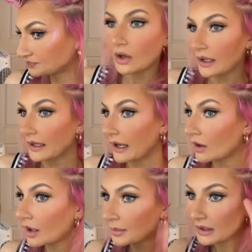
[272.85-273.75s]
Okay, now
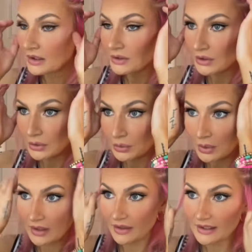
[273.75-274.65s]
I'm gonna do
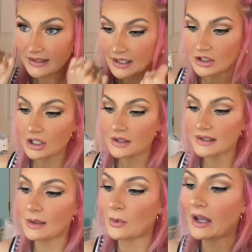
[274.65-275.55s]
this section the
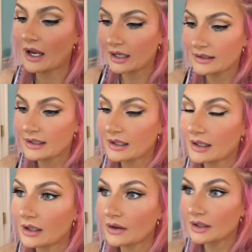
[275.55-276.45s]
same way I
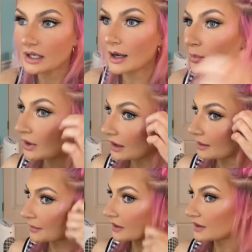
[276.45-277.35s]
did the top one, and
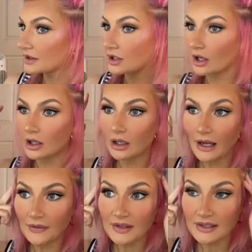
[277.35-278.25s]
I'm gonna start
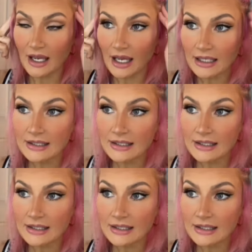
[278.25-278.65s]
at the sides.